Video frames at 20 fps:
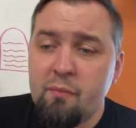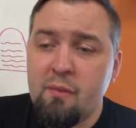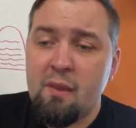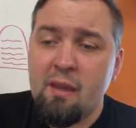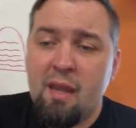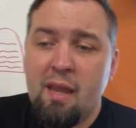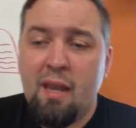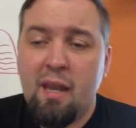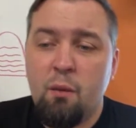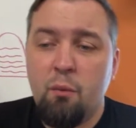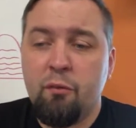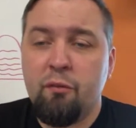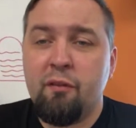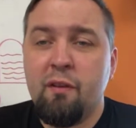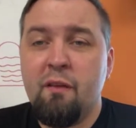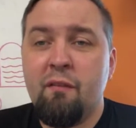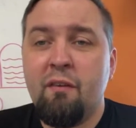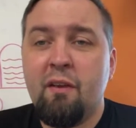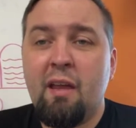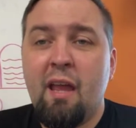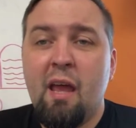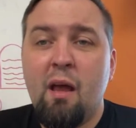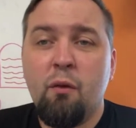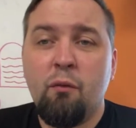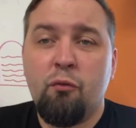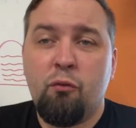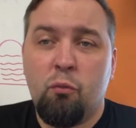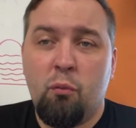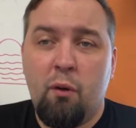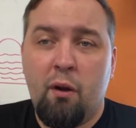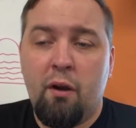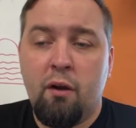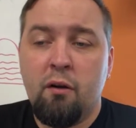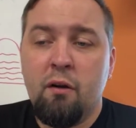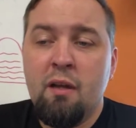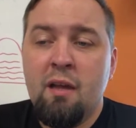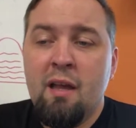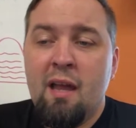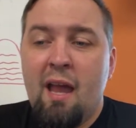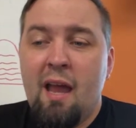and he was living elsewhere.
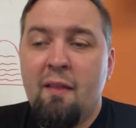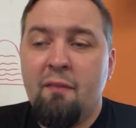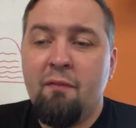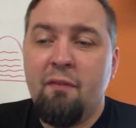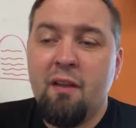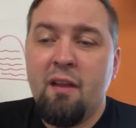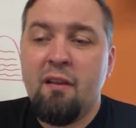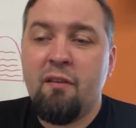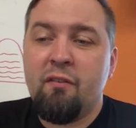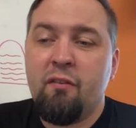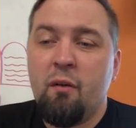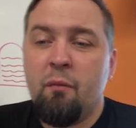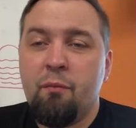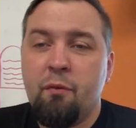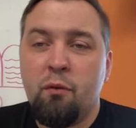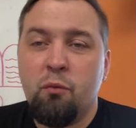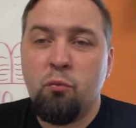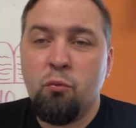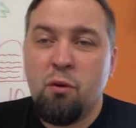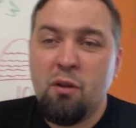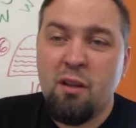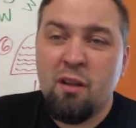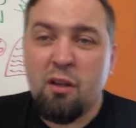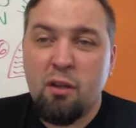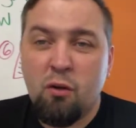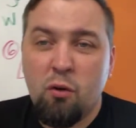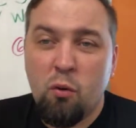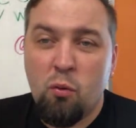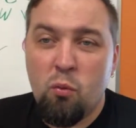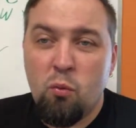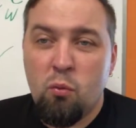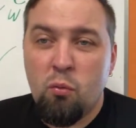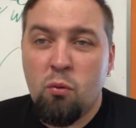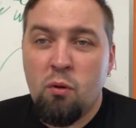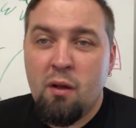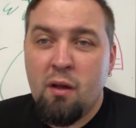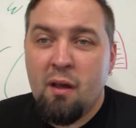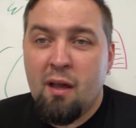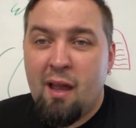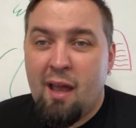And then something really cool
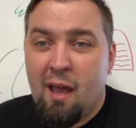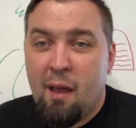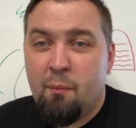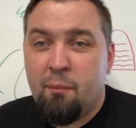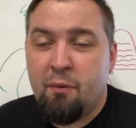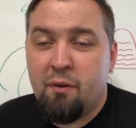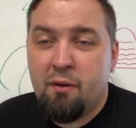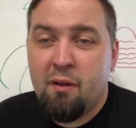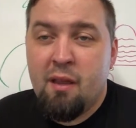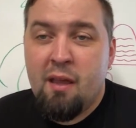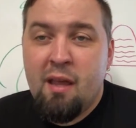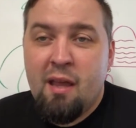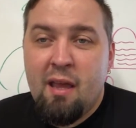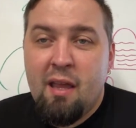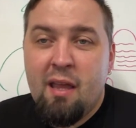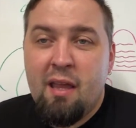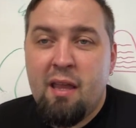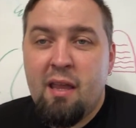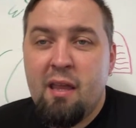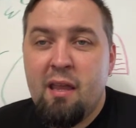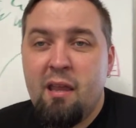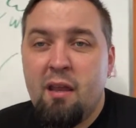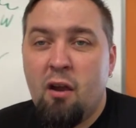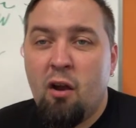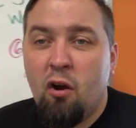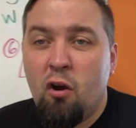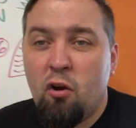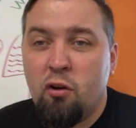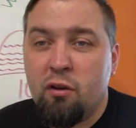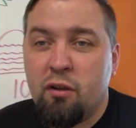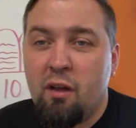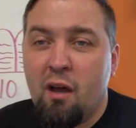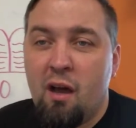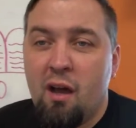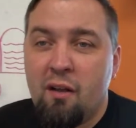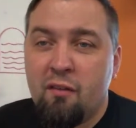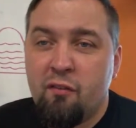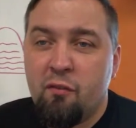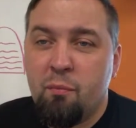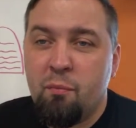happened. He heard
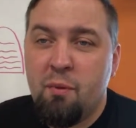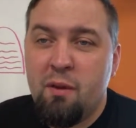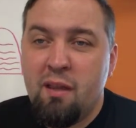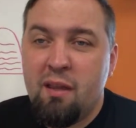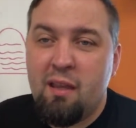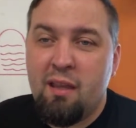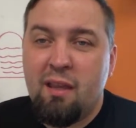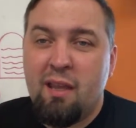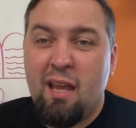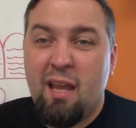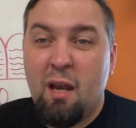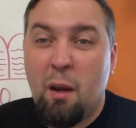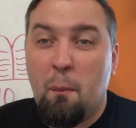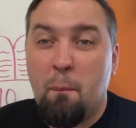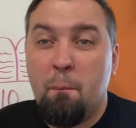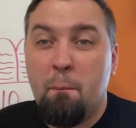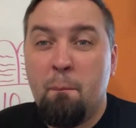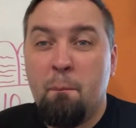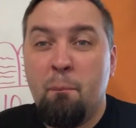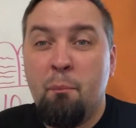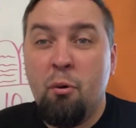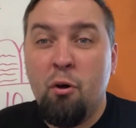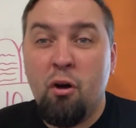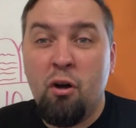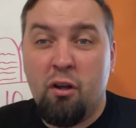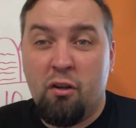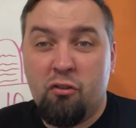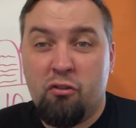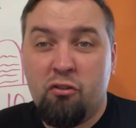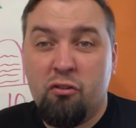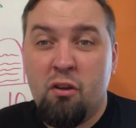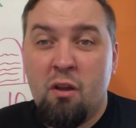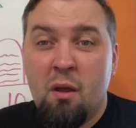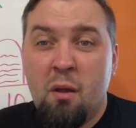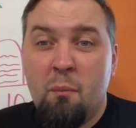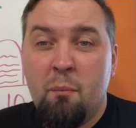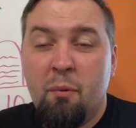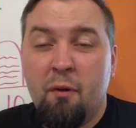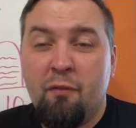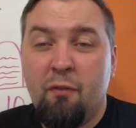God speaking in a bush,
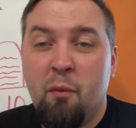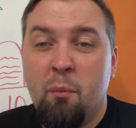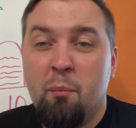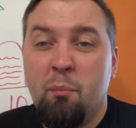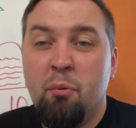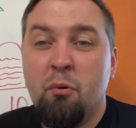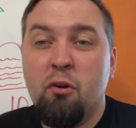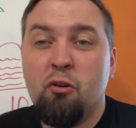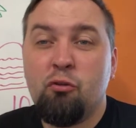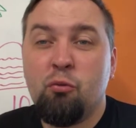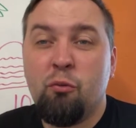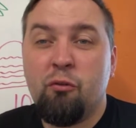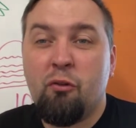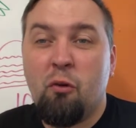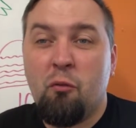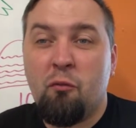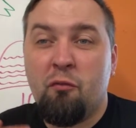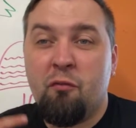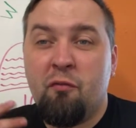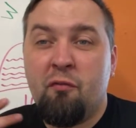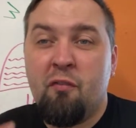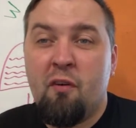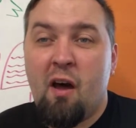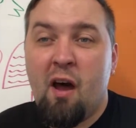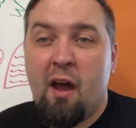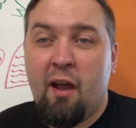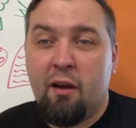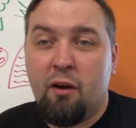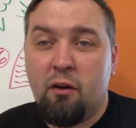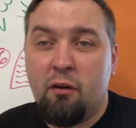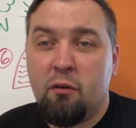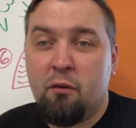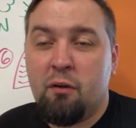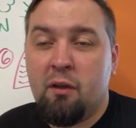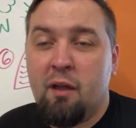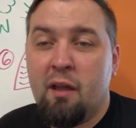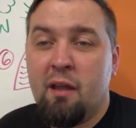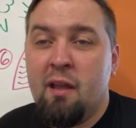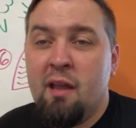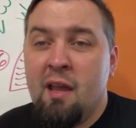but the bush was on fire,
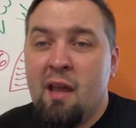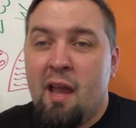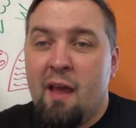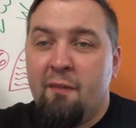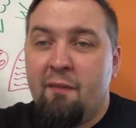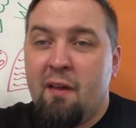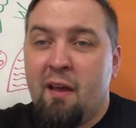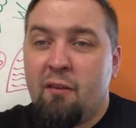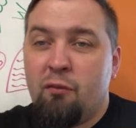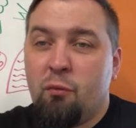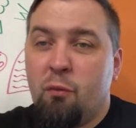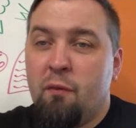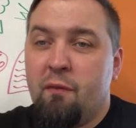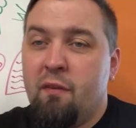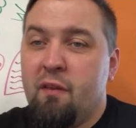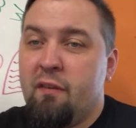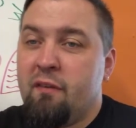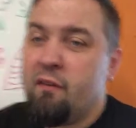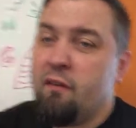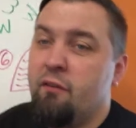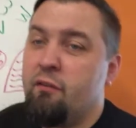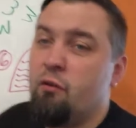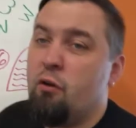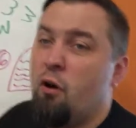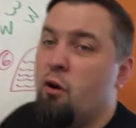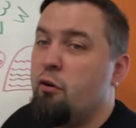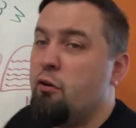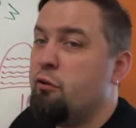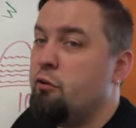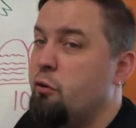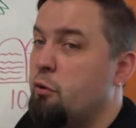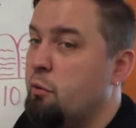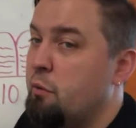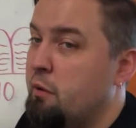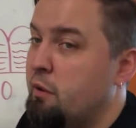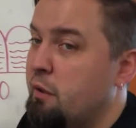okay? And that's what this is. So all you're doing